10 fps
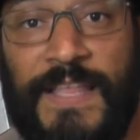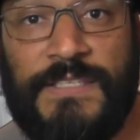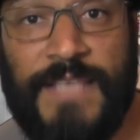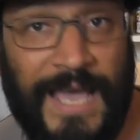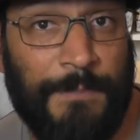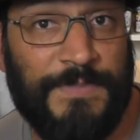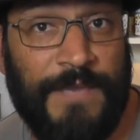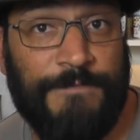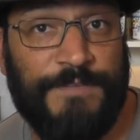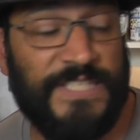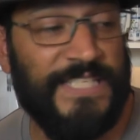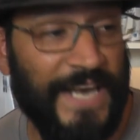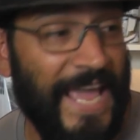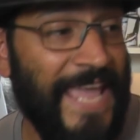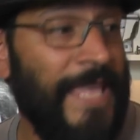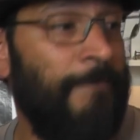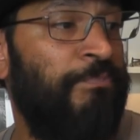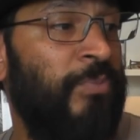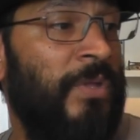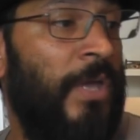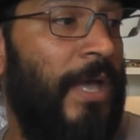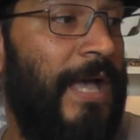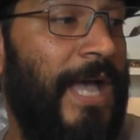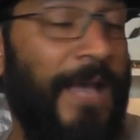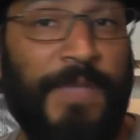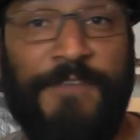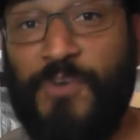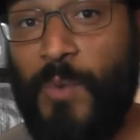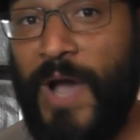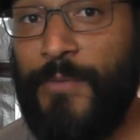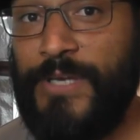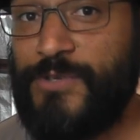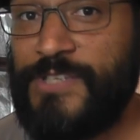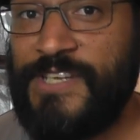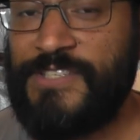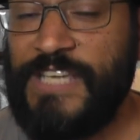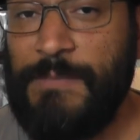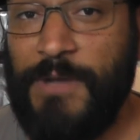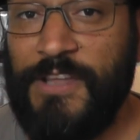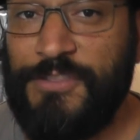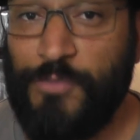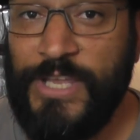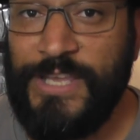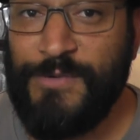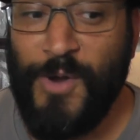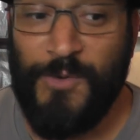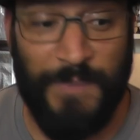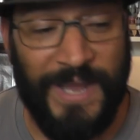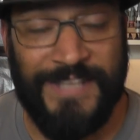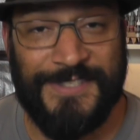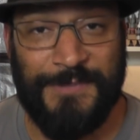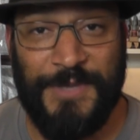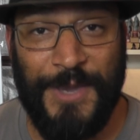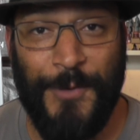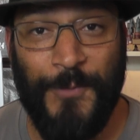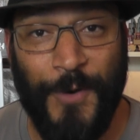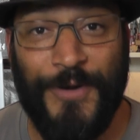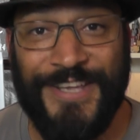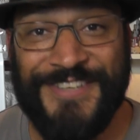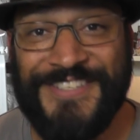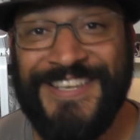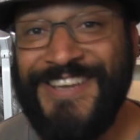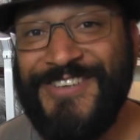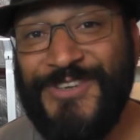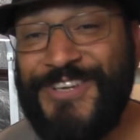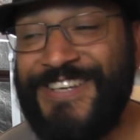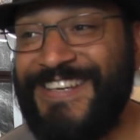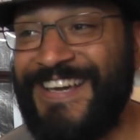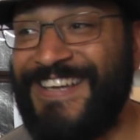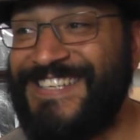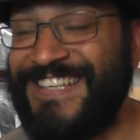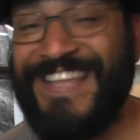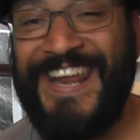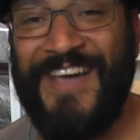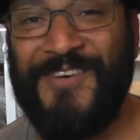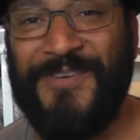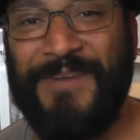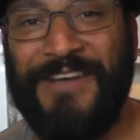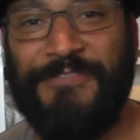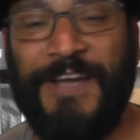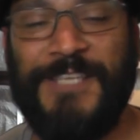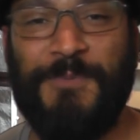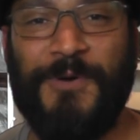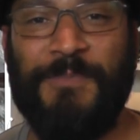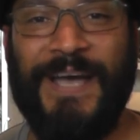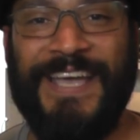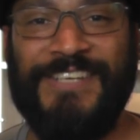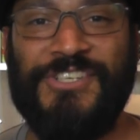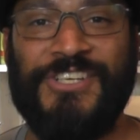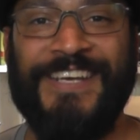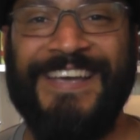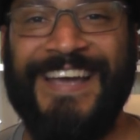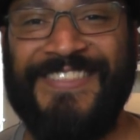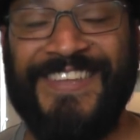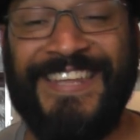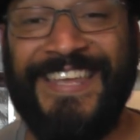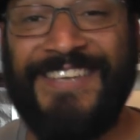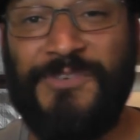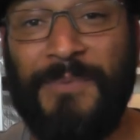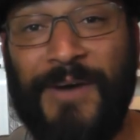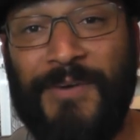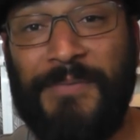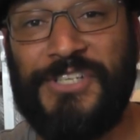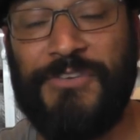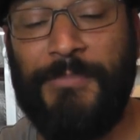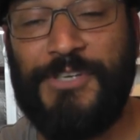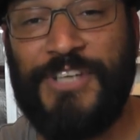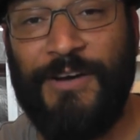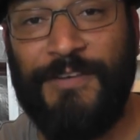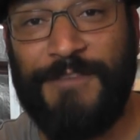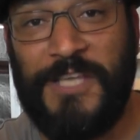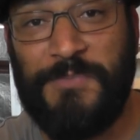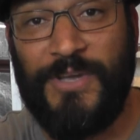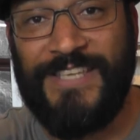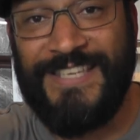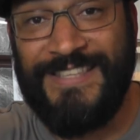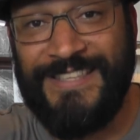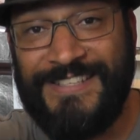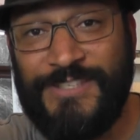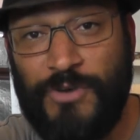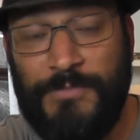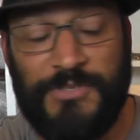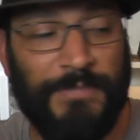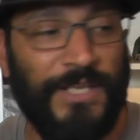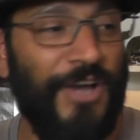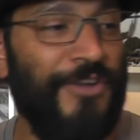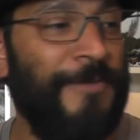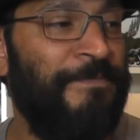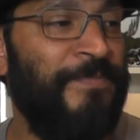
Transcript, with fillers: That's the update for today. Um, if you are interested in seeing my three-year-old paint some Celt Warriors, you can uh, check that out on my Facebook page. Uh, the link to my Rubbish In Rubbish Out on Facebook is in the description below.